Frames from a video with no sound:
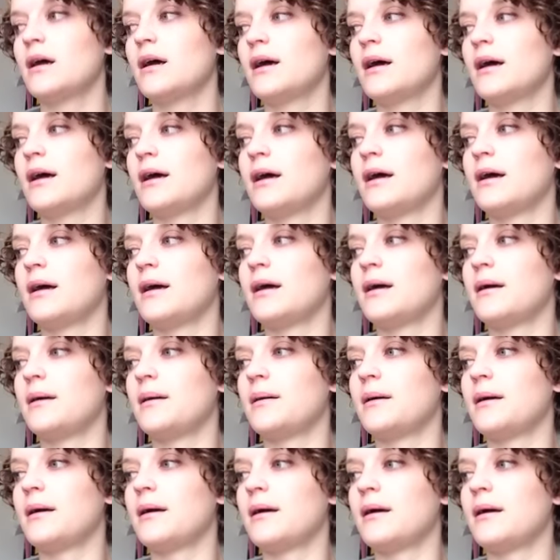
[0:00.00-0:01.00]

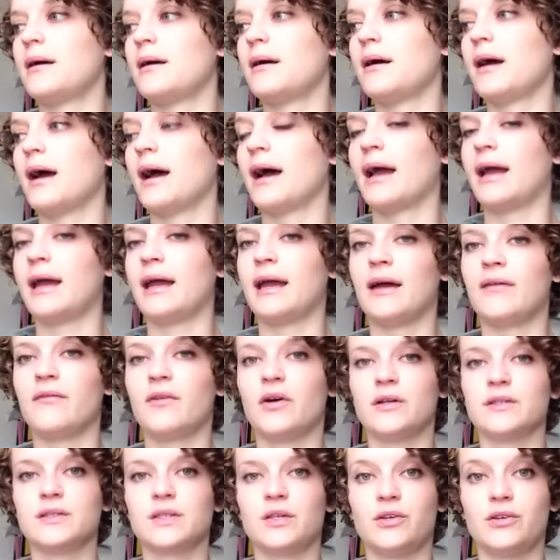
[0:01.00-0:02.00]
I have
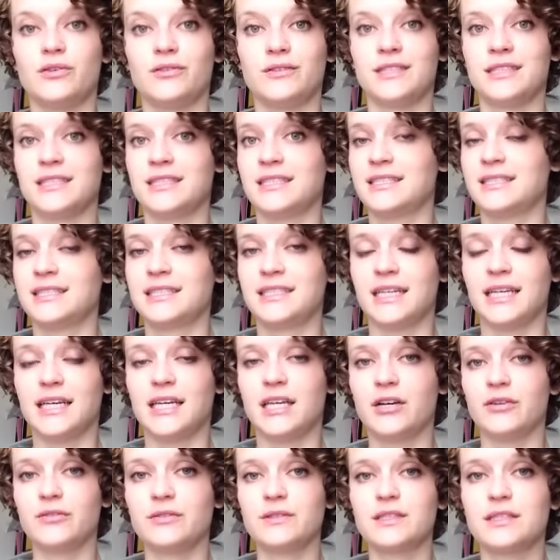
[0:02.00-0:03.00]
also used sticky
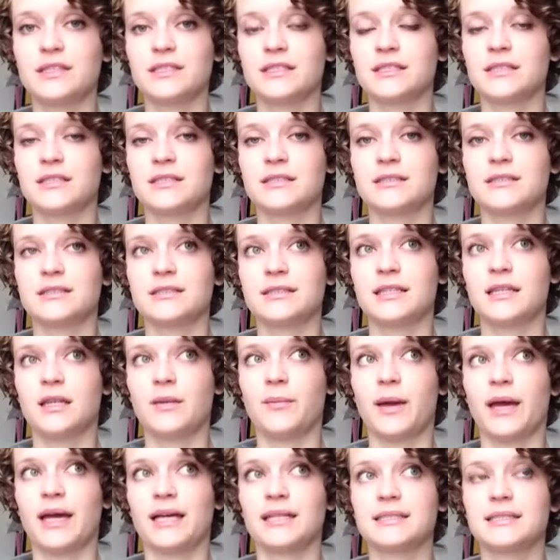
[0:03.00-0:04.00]
notes in the
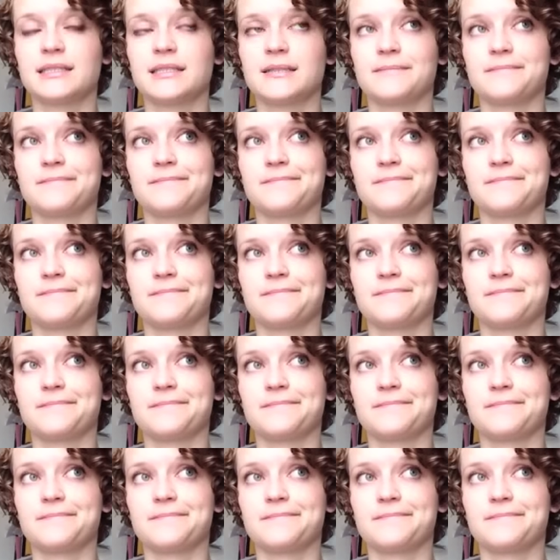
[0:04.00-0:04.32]
past.